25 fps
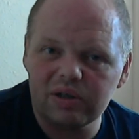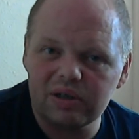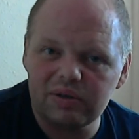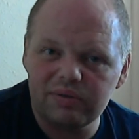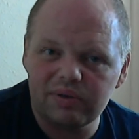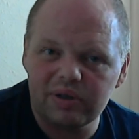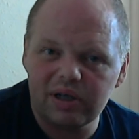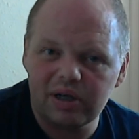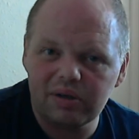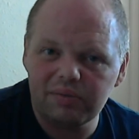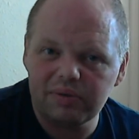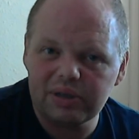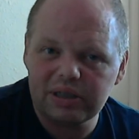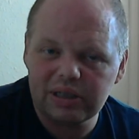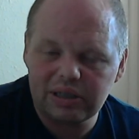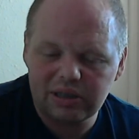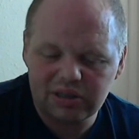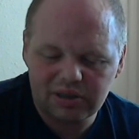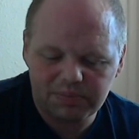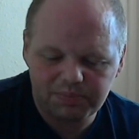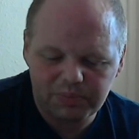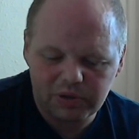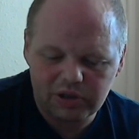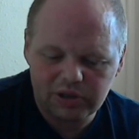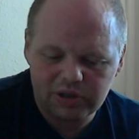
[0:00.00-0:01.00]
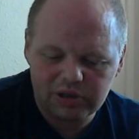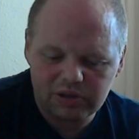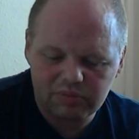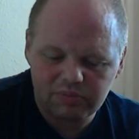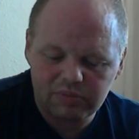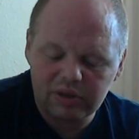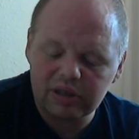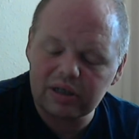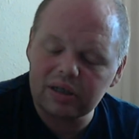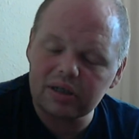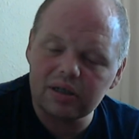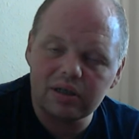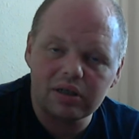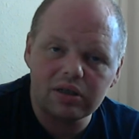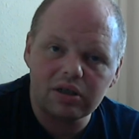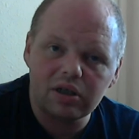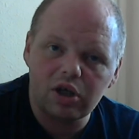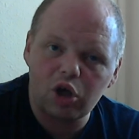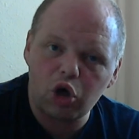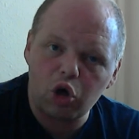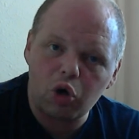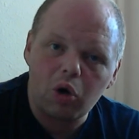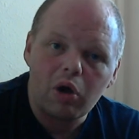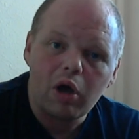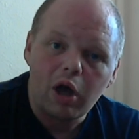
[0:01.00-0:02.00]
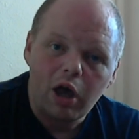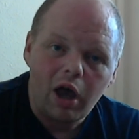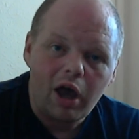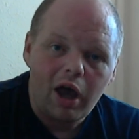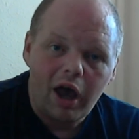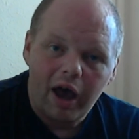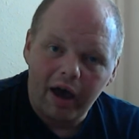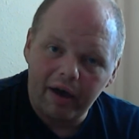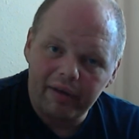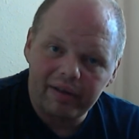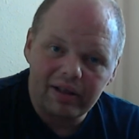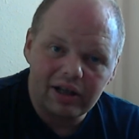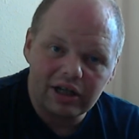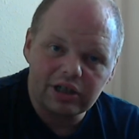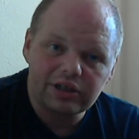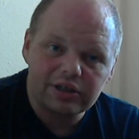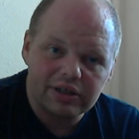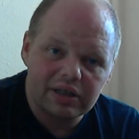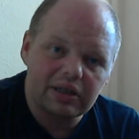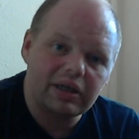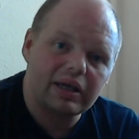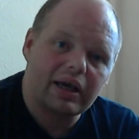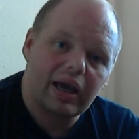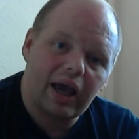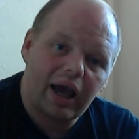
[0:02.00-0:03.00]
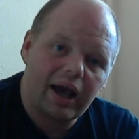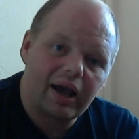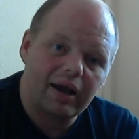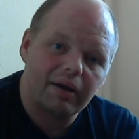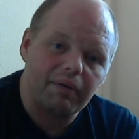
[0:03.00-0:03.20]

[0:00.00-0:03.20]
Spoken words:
with each person what you're going to do, and literally count